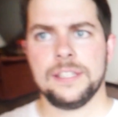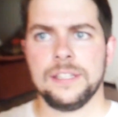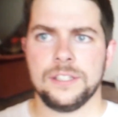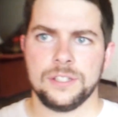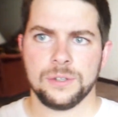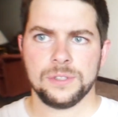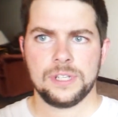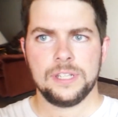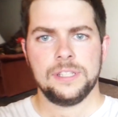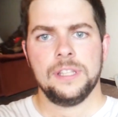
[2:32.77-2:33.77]
says, shows
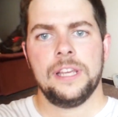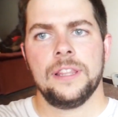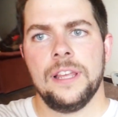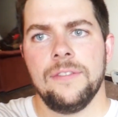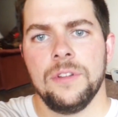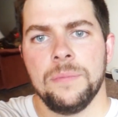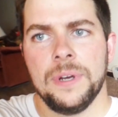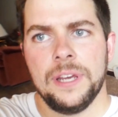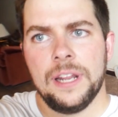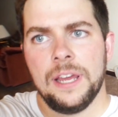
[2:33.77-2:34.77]
that it's like level,
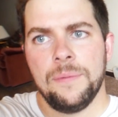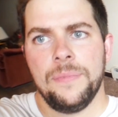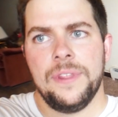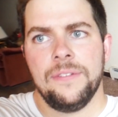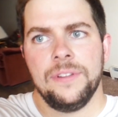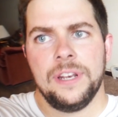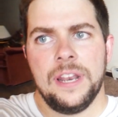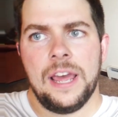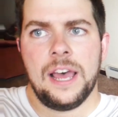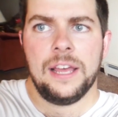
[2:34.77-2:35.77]
but I'm definitely
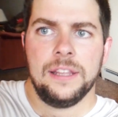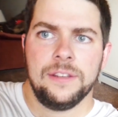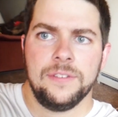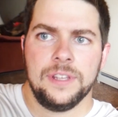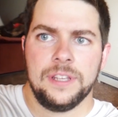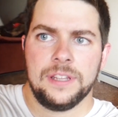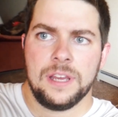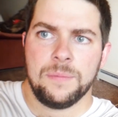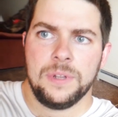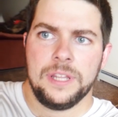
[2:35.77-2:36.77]
not leaving it like
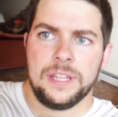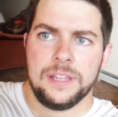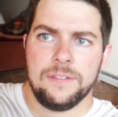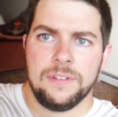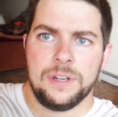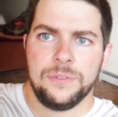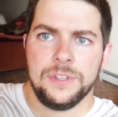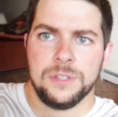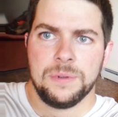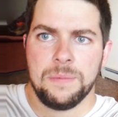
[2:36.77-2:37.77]
that. I'm gonna like level it up
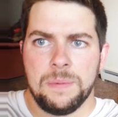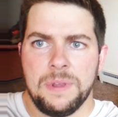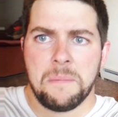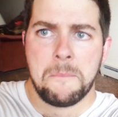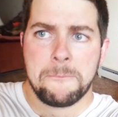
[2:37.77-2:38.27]
this way maybe.